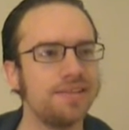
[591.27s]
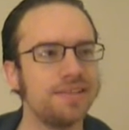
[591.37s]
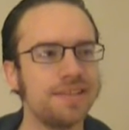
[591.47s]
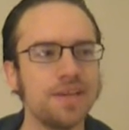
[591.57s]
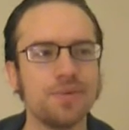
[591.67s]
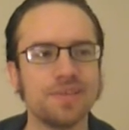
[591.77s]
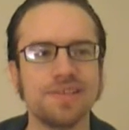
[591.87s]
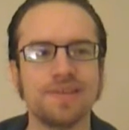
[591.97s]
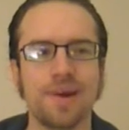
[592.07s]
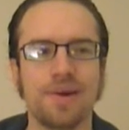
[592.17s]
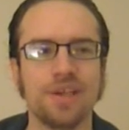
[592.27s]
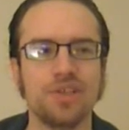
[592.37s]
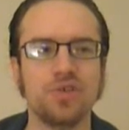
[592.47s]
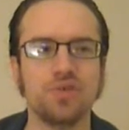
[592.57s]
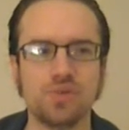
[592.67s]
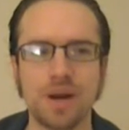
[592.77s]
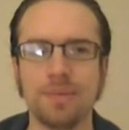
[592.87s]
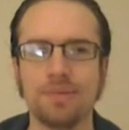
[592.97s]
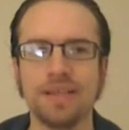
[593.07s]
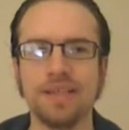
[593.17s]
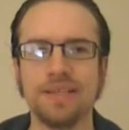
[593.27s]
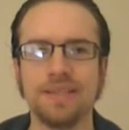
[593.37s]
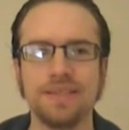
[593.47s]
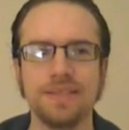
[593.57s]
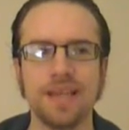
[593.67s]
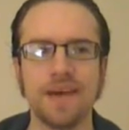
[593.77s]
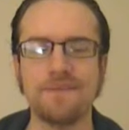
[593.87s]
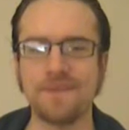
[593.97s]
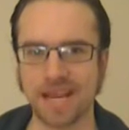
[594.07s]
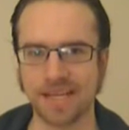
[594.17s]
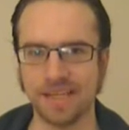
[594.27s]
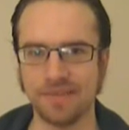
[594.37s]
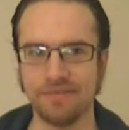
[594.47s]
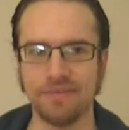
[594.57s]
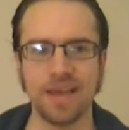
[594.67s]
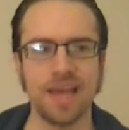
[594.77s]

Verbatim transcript: sequences that are incredibly effective,